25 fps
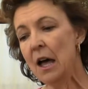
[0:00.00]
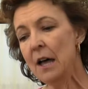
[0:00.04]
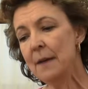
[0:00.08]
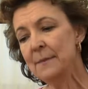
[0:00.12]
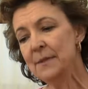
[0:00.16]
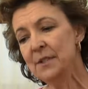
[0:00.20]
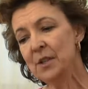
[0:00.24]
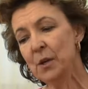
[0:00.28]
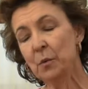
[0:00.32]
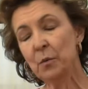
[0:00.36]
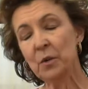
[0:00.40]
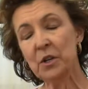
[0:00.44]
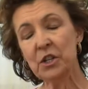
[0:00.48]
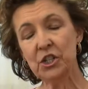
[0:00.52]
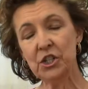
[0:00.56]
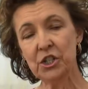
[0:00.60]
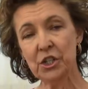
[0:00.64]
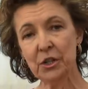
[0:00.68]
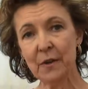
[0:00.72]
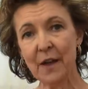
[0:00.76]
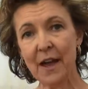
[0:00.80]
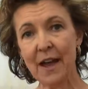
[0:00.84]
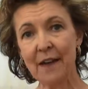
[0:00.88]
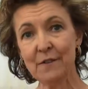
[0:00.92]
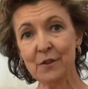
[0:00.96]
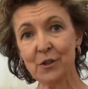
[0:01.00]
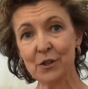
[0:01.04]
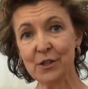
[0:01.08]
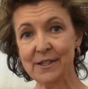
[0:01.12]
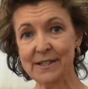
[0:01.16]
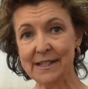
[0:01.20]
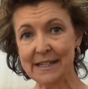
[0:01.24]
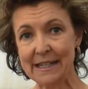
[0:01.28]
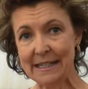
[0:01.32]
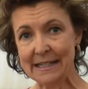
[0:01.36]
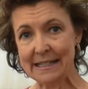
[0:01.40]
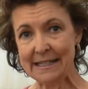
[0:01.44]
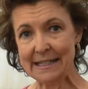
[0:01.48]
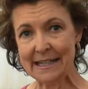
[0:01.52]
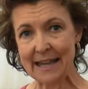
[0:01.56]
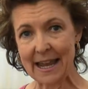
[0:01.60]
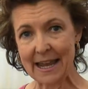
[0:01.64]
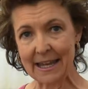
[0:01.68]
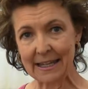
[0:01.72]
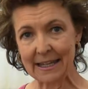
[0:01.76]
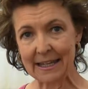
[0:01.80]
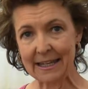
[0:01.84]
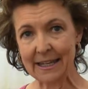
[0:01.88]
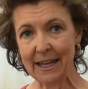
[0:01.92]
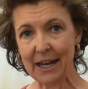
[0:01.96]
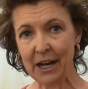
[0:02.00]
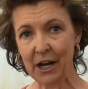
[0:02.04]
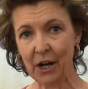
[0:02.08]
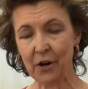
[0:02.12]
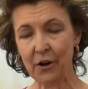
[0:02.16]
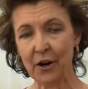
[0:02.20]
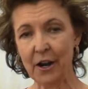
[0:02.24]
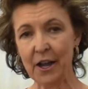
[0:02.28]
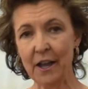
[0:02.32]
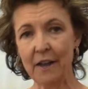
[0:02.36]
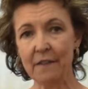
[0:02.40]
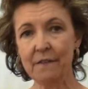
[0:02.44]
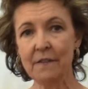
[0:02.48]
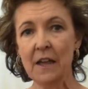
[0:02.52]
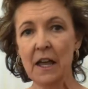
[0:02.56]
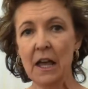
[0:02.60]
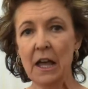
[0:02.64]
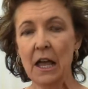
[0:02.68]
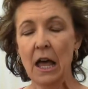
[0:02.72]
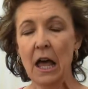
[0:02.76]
So once you have your seeds taken care of,